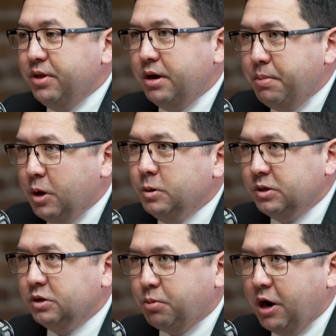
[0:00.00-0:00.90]
that oppose
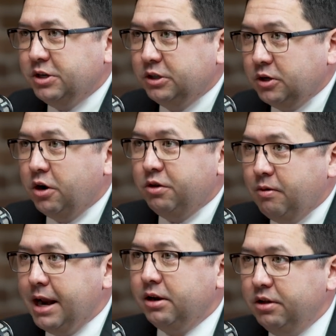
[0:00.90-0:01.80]
those projects are the
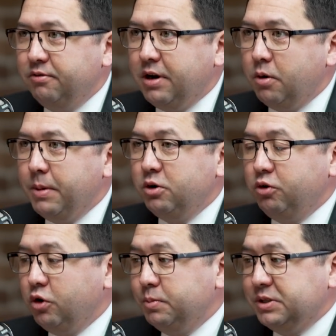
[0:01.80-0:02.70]
radical environmental
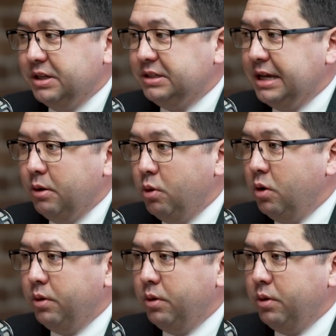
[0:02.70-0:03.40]
groups that say, well,